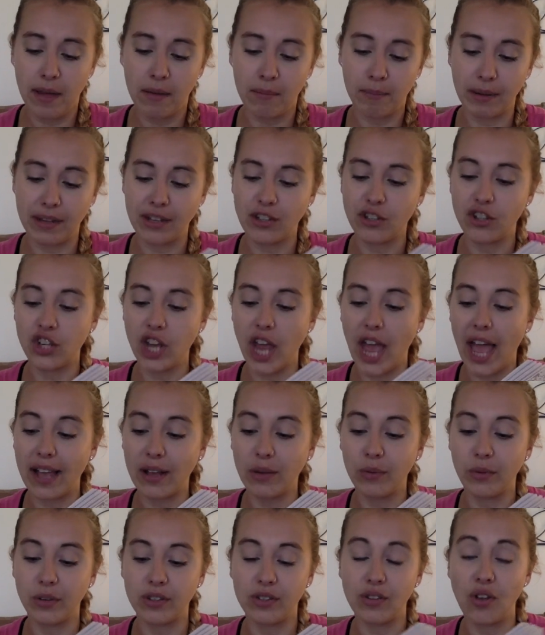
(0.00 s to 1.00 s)
But
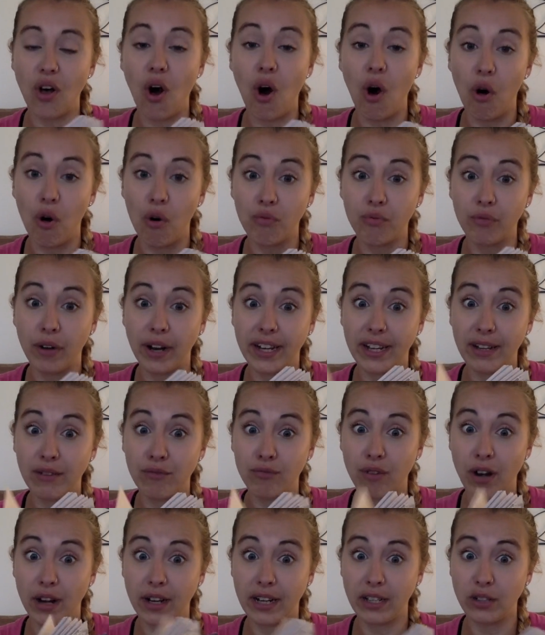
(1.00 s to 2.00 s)
Jack was already
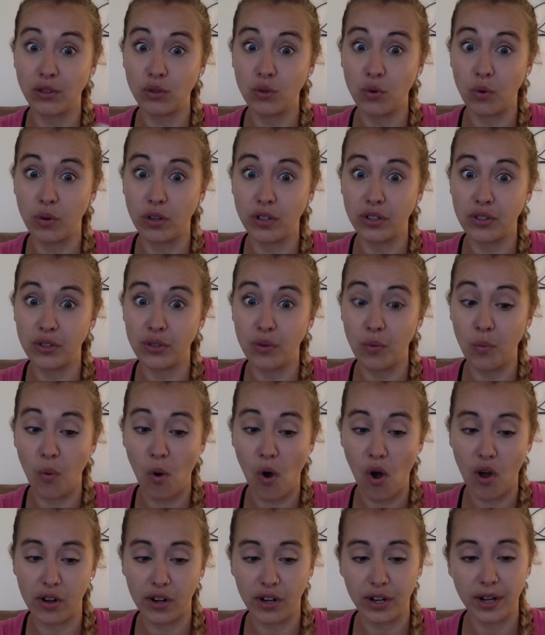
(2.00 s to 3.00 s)
running towards the
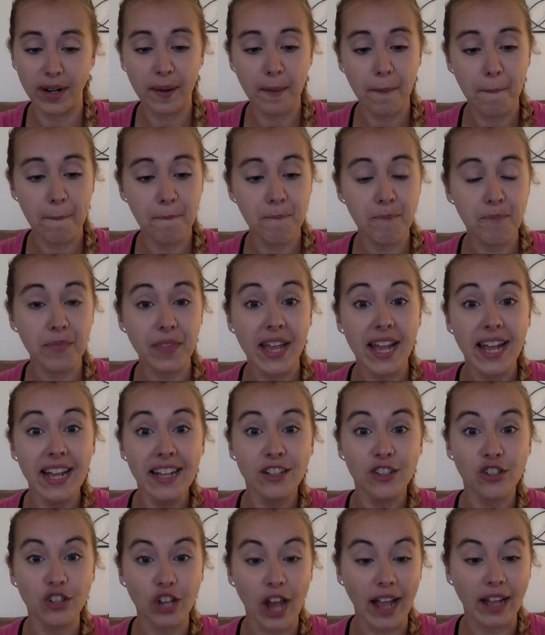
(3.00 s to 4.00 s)
water.
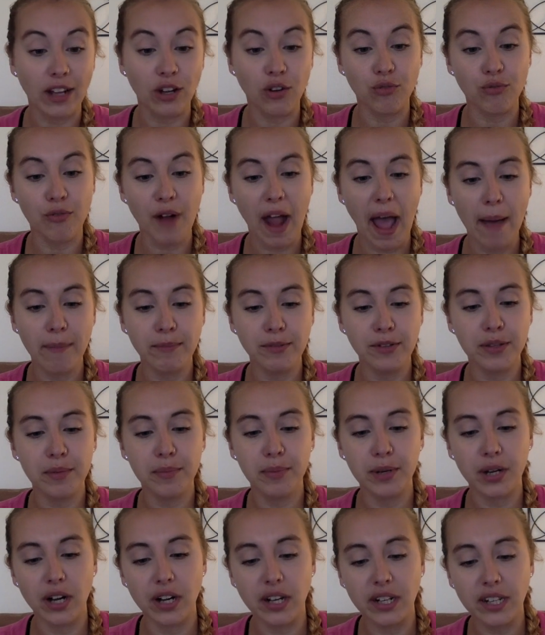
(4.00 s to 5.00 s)
Jack grabbed the
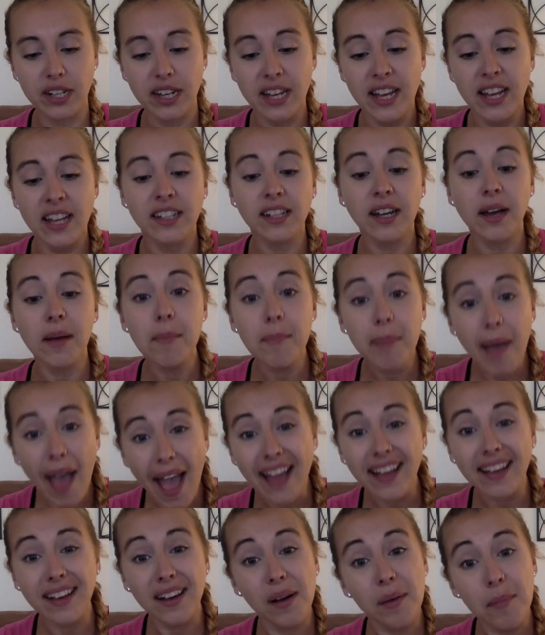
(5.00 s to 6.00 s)
book. Come
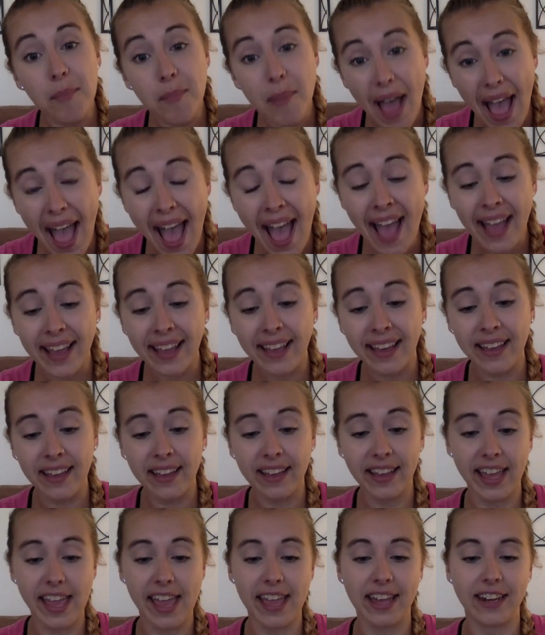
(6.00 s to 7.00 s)
back,
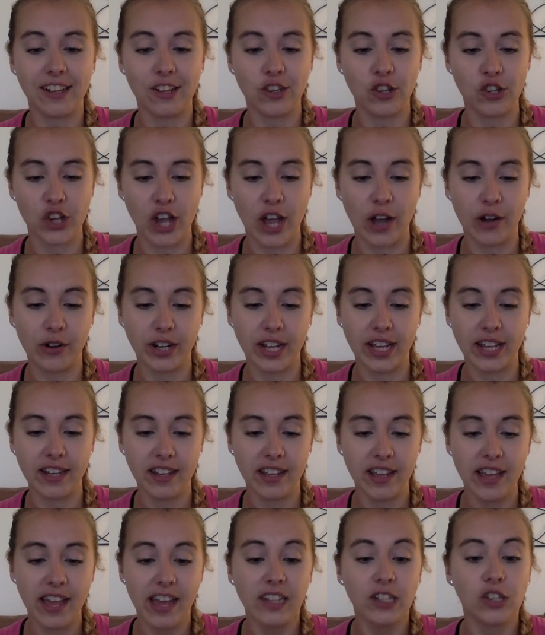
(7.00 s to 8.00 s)
Annie shouted.
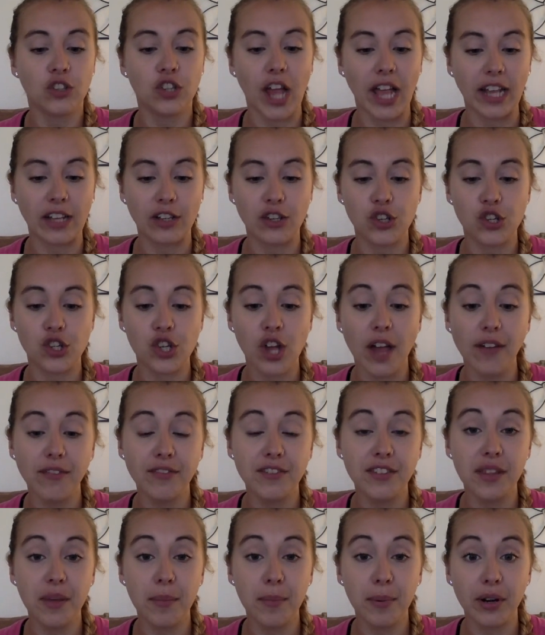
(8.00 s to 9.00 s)
Jack
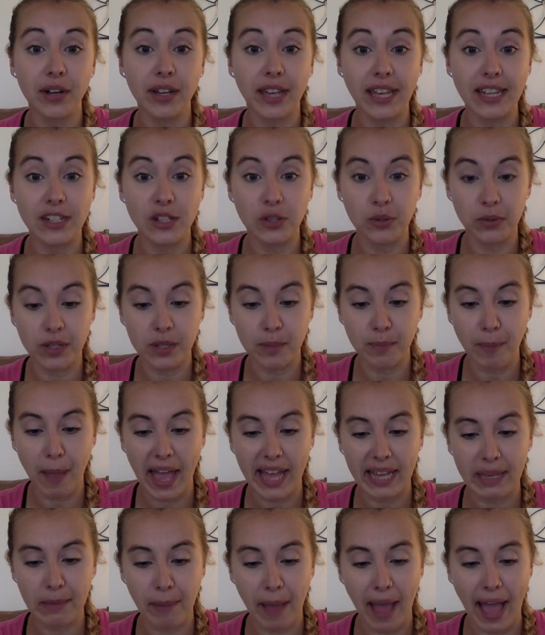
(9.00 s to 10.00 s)
shoved the book into his
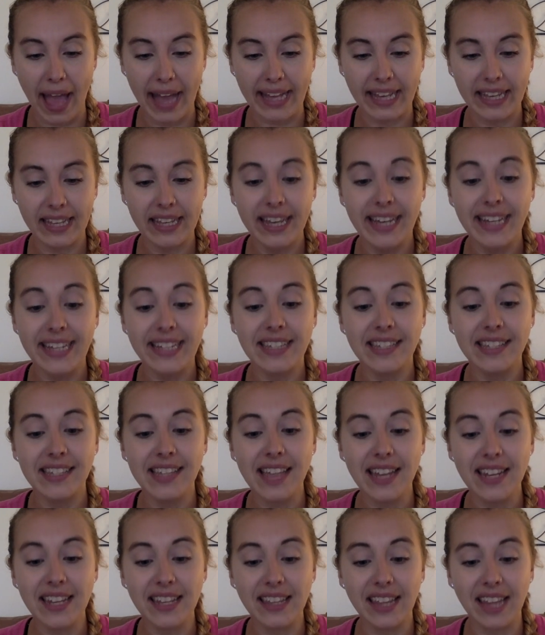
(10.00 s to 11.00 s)
backpack.
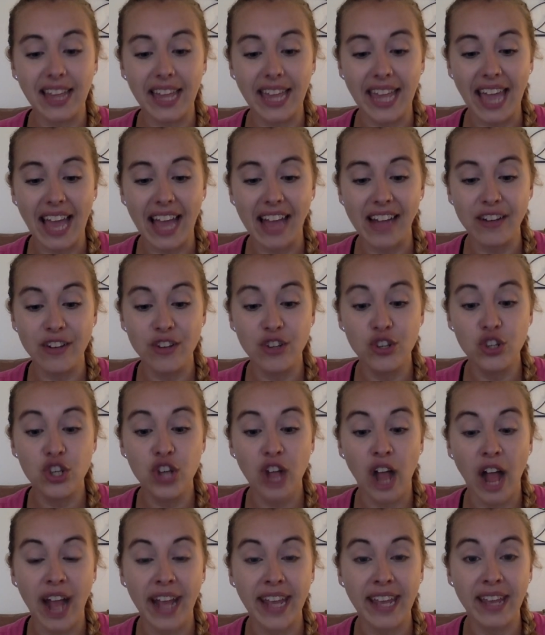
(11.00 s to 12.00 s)
Suddenly, a
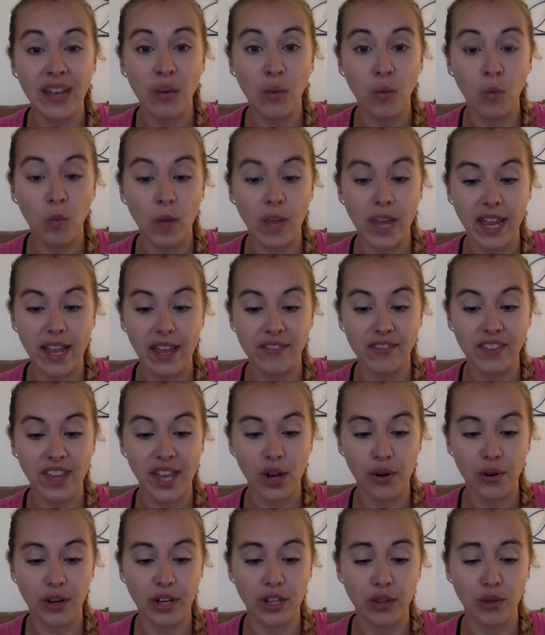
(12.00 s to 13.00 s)
giant wave
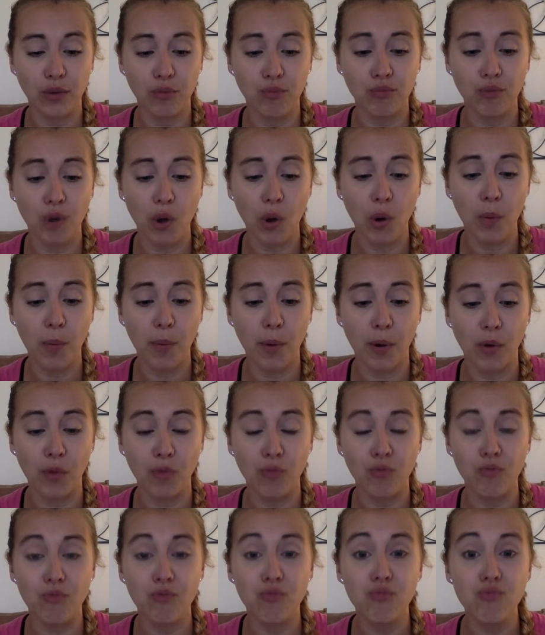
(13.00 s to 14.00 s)
carried the rowboat
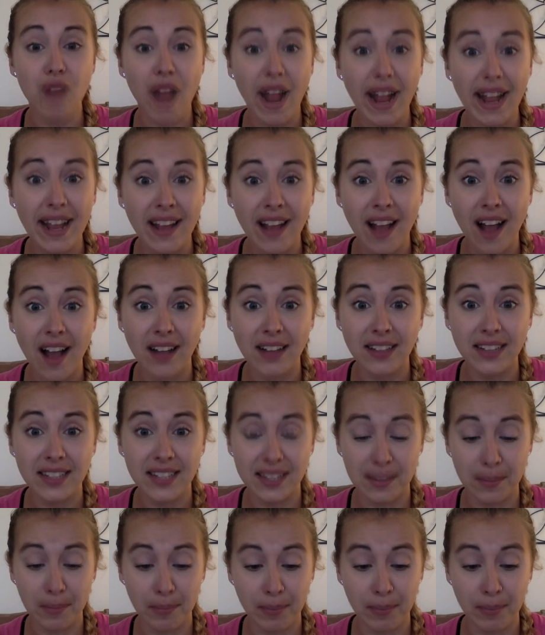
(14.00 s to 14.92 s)
right onto the